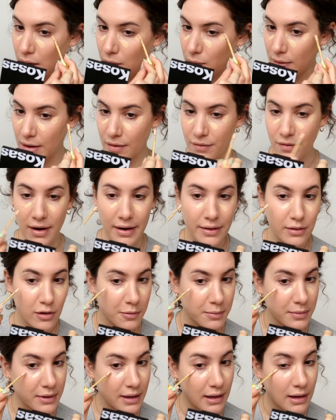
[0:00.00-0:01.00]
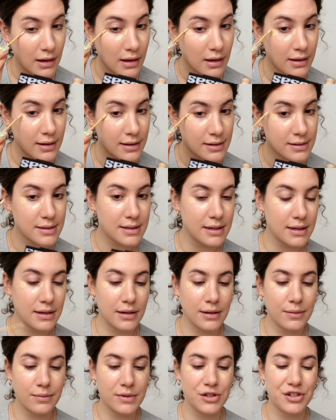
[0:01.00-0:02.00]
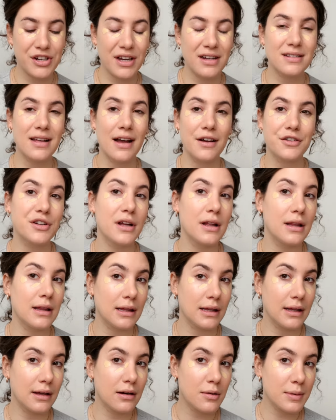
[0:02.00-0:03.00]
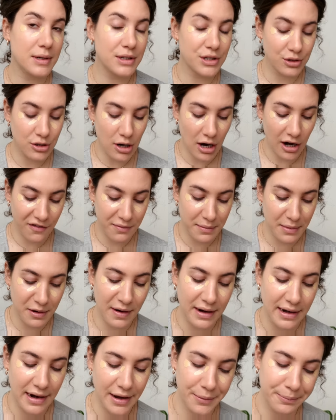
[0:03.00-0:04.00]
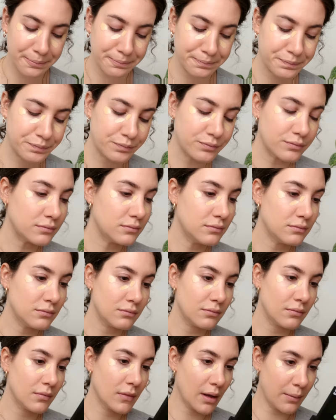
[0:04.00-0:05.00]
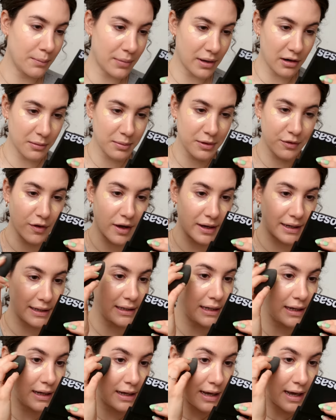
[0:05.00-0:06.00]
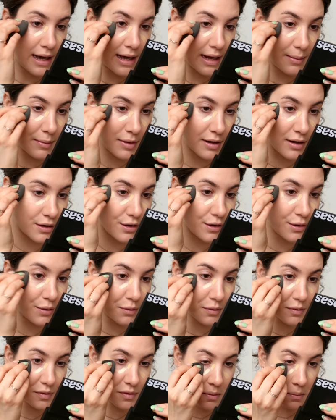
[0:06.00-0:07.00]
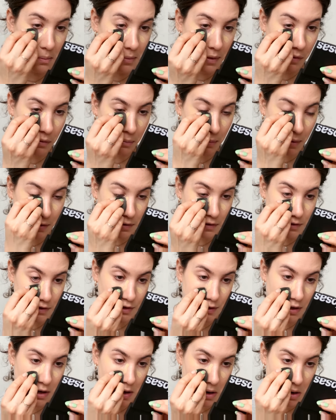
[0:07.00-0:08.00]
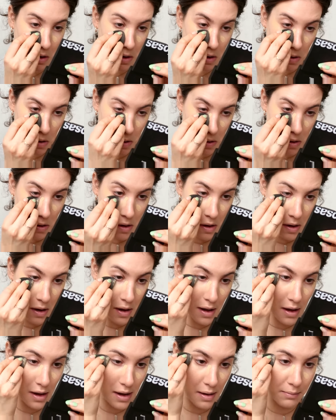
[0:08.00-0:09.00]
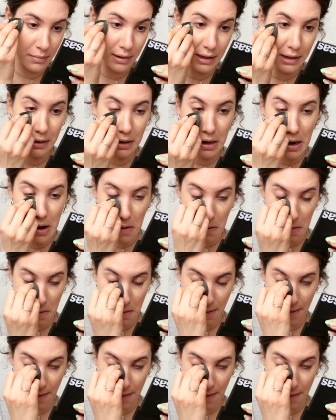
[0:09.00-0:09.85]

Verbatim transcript: wherever I normally conceal. The shade is actually a little bit too dark for me right now, but it'll be fine. And I'm going to use my sponge and blend it out.